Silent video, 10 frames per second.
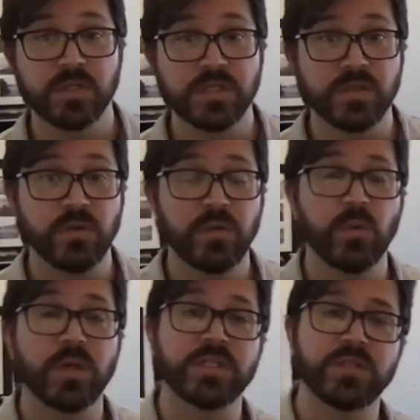And so he
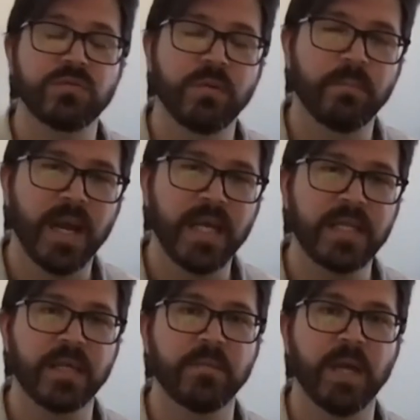wants to
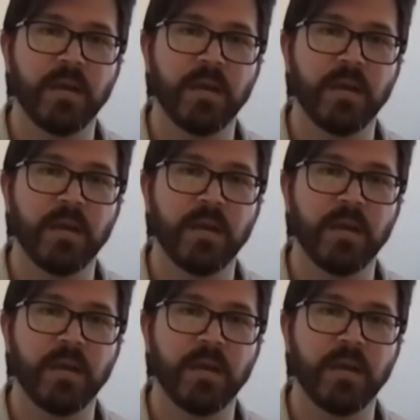remind them